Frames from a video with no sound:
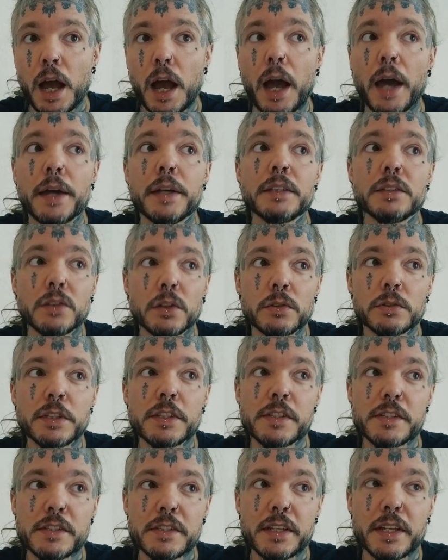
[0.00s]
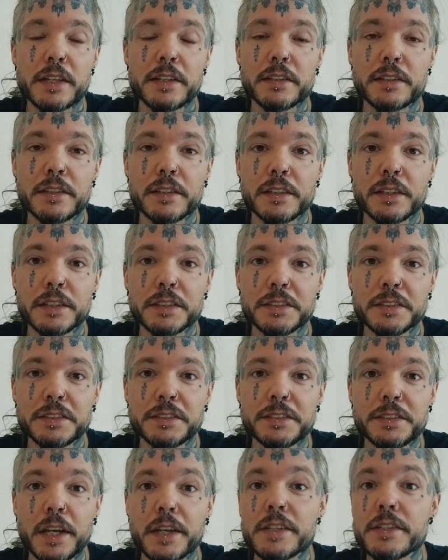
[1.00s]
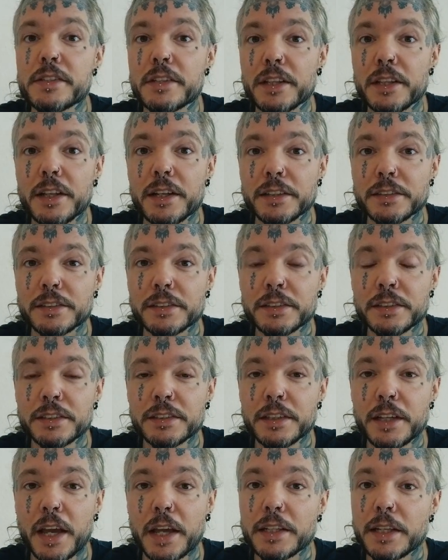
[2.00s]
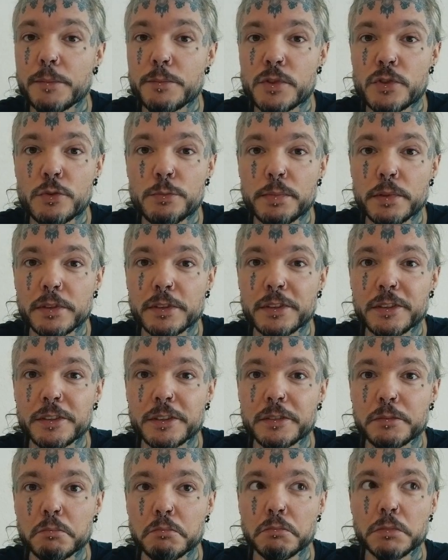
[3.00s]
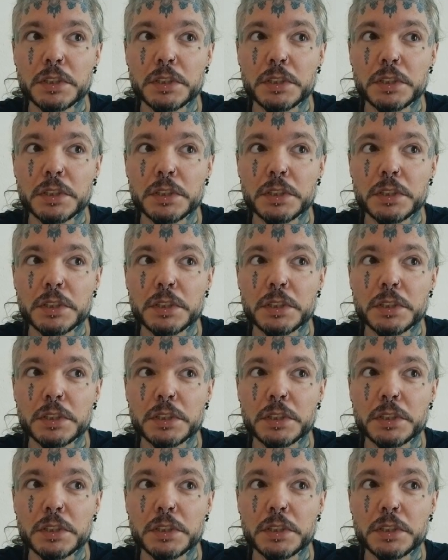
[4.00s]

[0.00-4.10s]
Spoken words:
I noticed that it's changed a lot, and I'm super